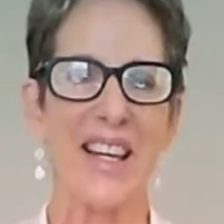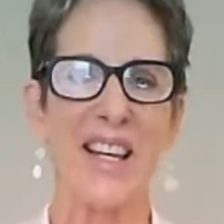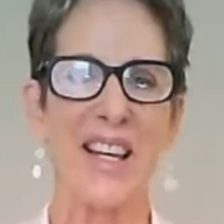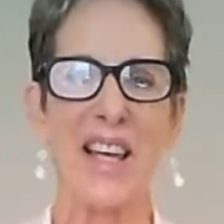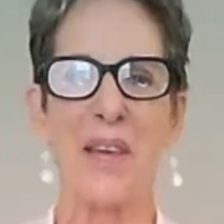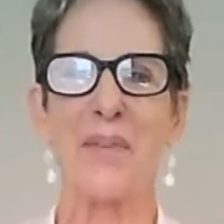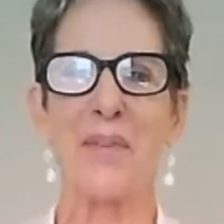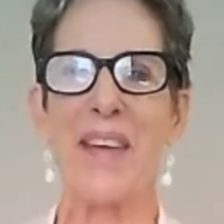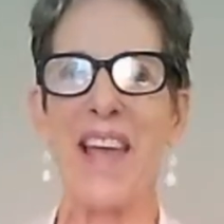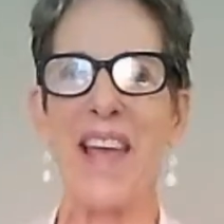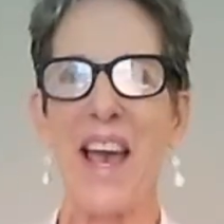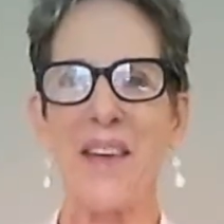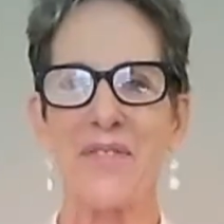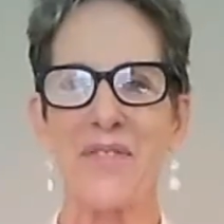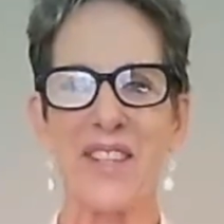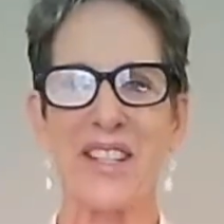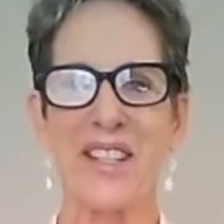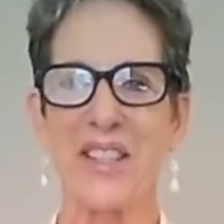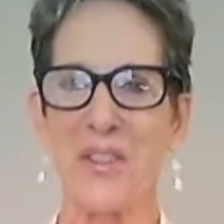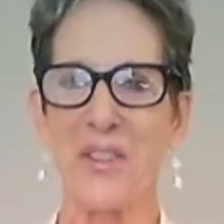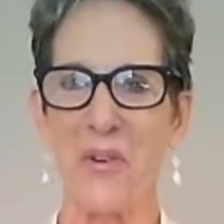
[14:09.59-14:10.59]
And we have to
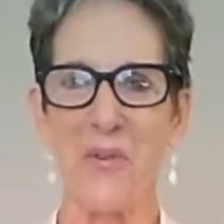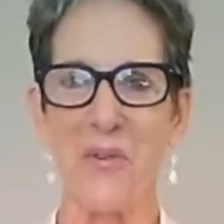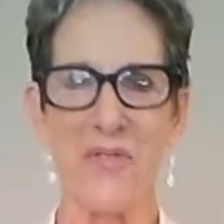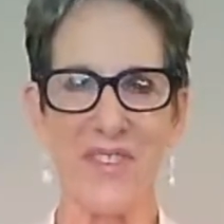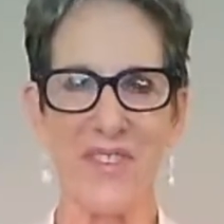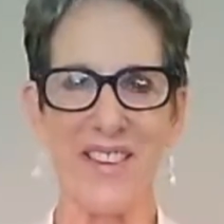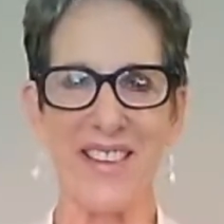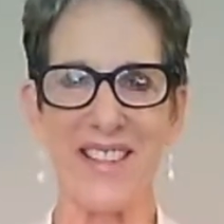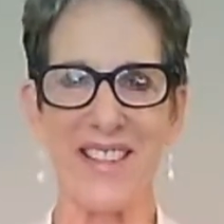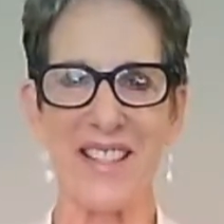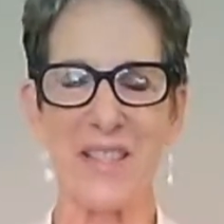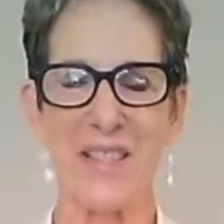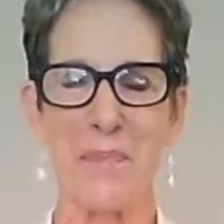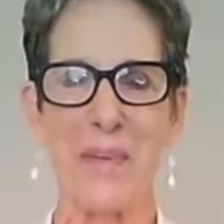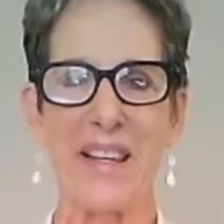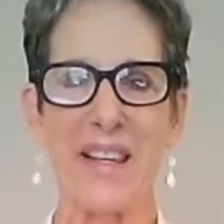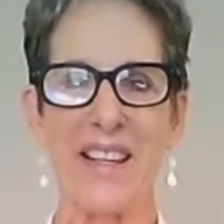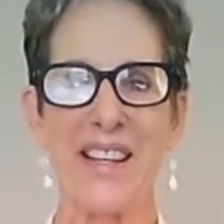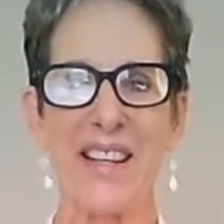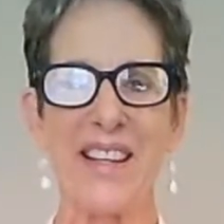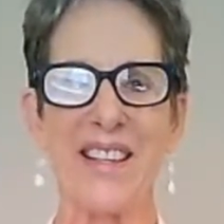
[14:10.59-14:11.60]
get over this,
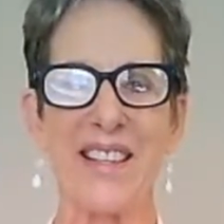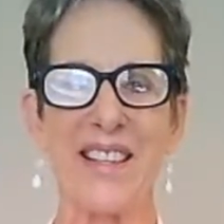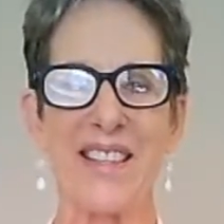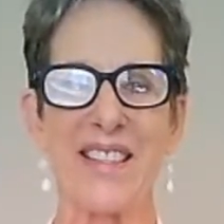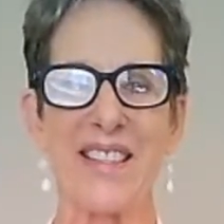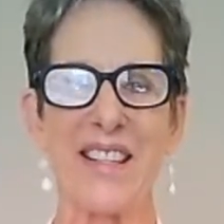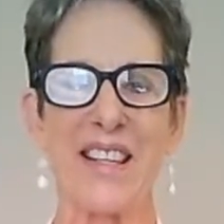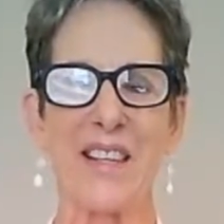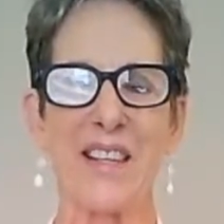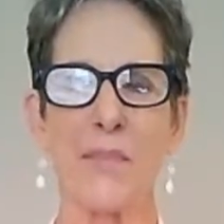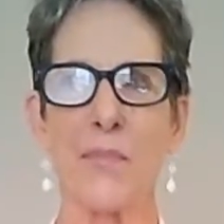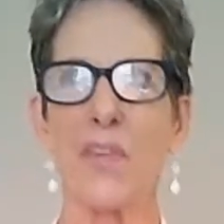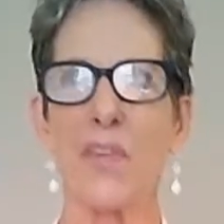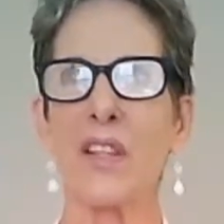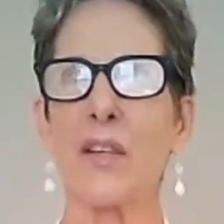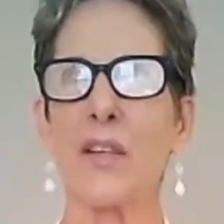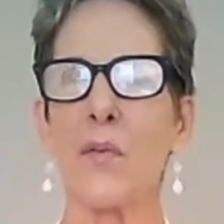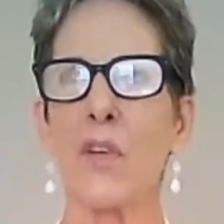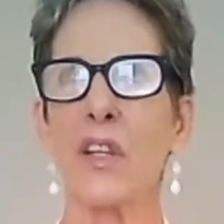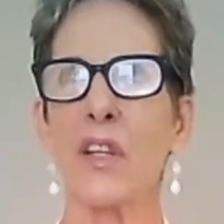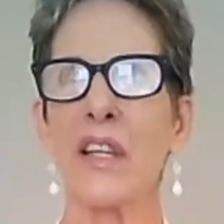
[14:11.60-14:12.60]
because it
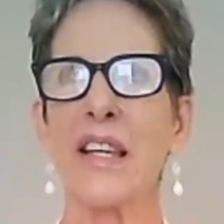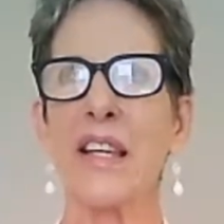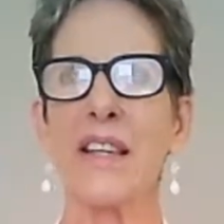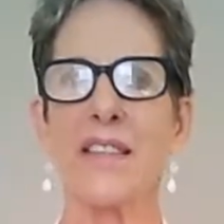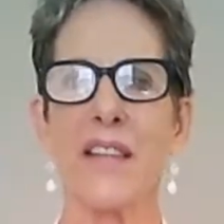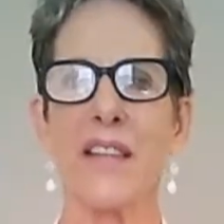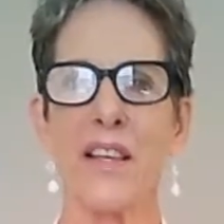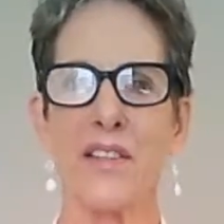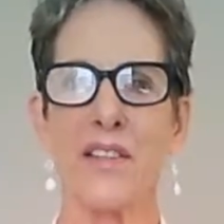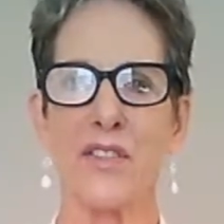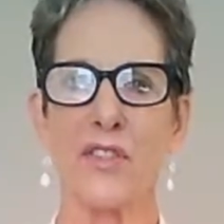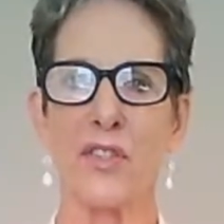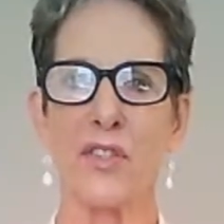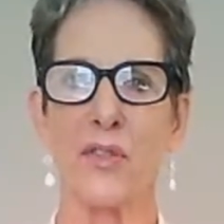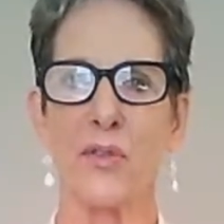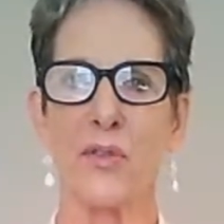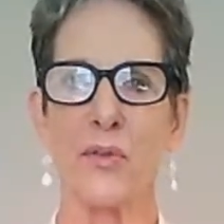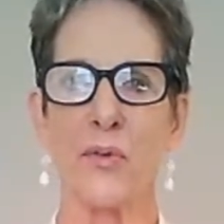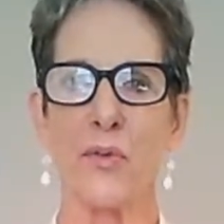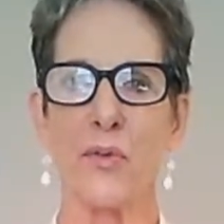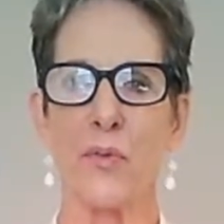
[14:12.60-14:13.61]
leads us
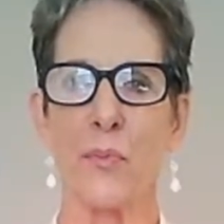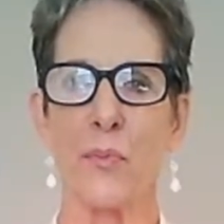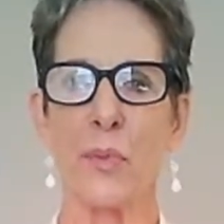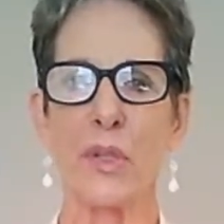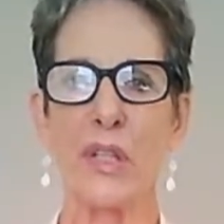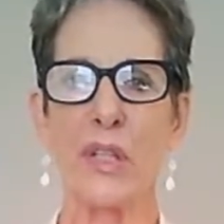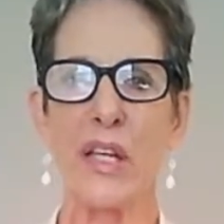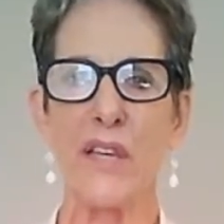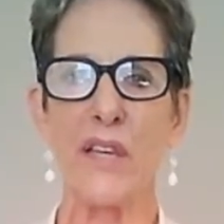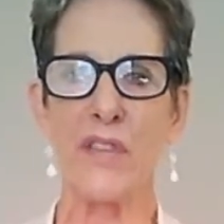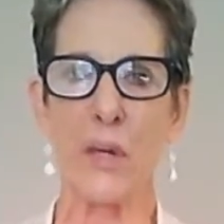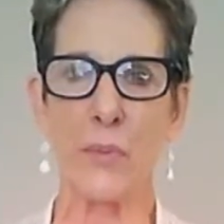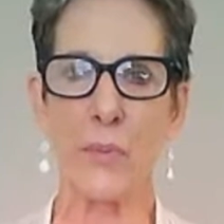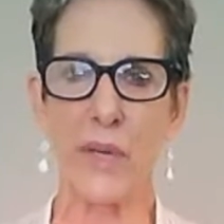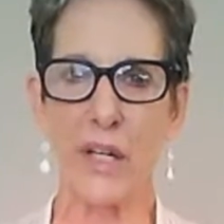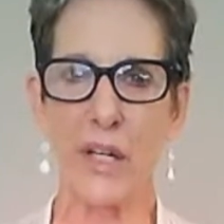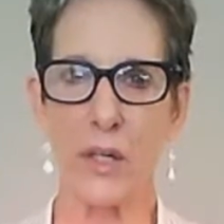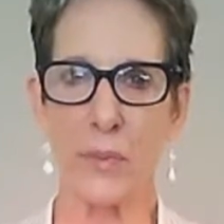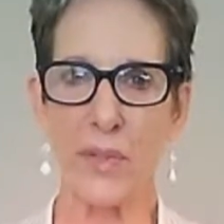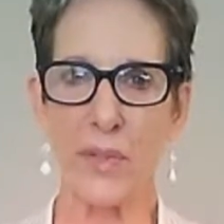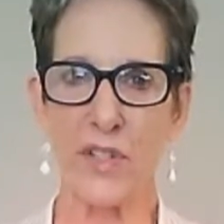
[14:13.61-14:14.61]
to believe that we
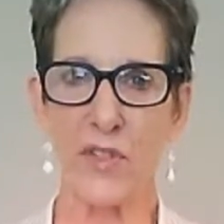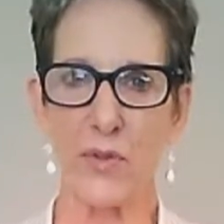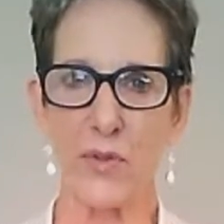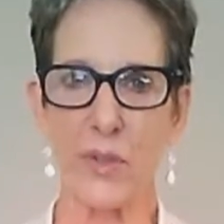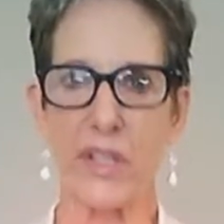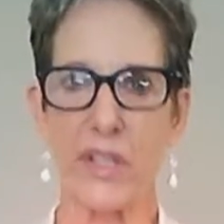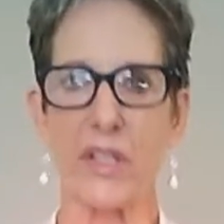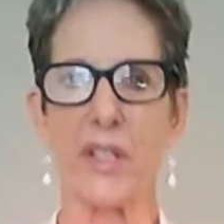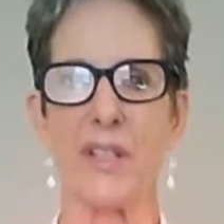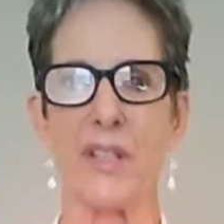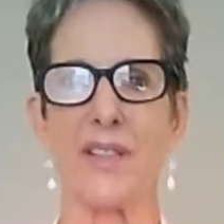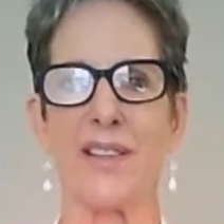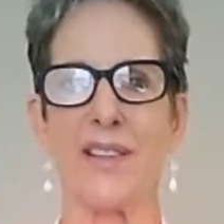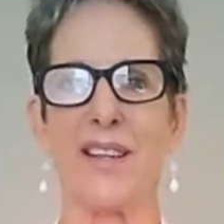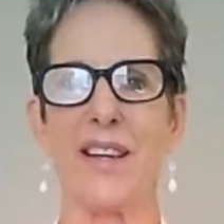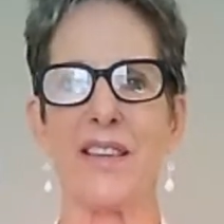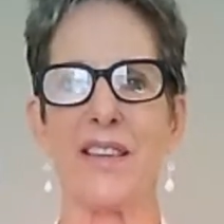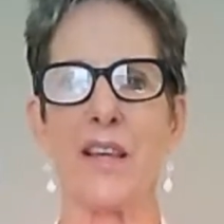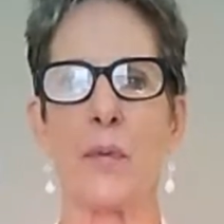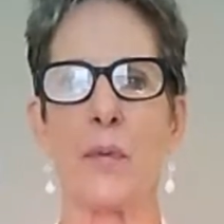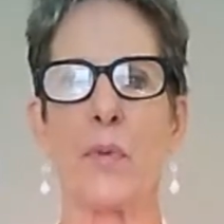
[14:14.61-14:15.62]
are restricted,
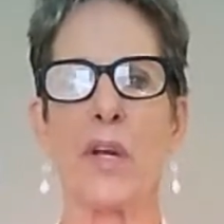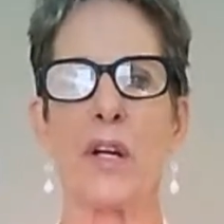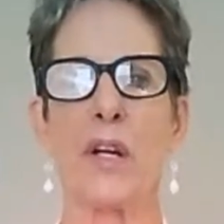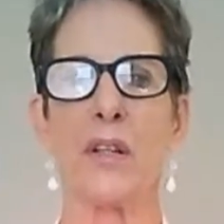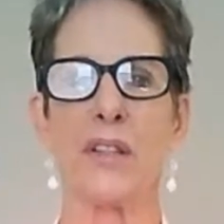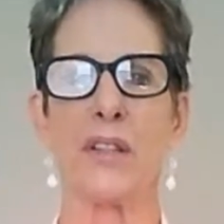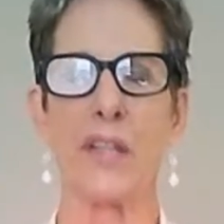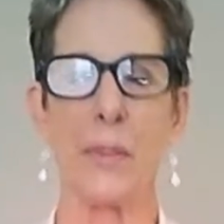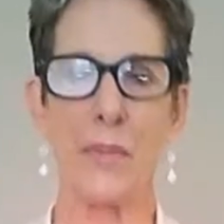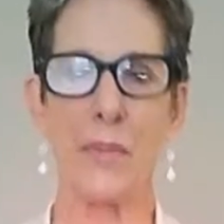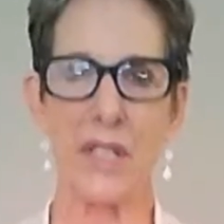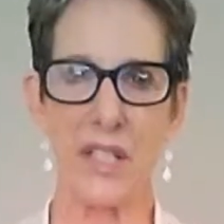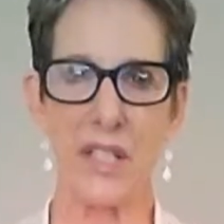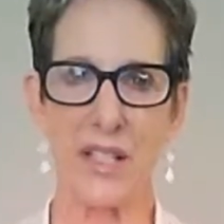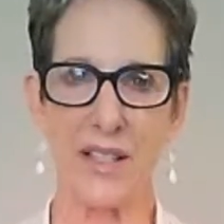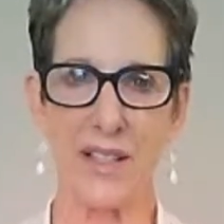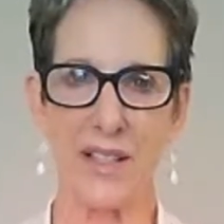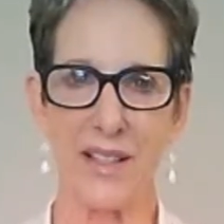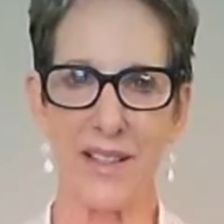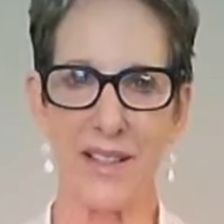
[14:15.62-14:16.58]
that we are limited,